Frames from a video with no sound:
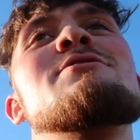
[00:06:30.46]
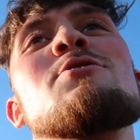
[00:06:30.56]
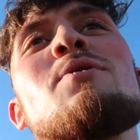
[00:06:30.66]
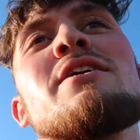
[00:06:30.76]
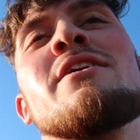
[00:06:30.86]

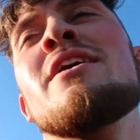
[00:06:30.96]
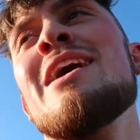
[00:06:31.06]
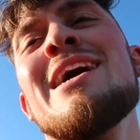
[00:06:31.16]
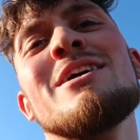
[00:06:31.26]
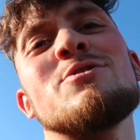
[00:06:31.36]
two one.
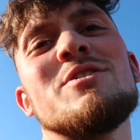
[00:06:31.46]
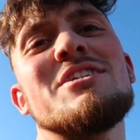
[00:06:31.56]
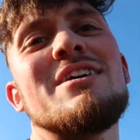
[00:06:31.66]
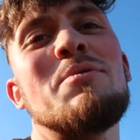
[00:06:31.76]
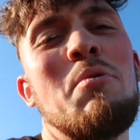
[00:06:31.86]

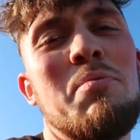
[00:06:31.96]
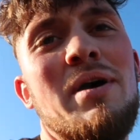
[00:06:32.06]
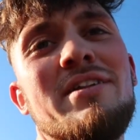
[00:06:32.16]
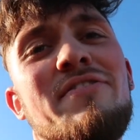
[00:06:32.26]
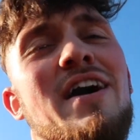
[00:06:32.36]
Twitches up. We're
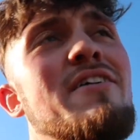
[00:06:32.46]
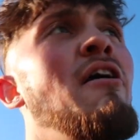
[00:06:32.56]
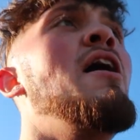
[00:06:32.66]
playing a five.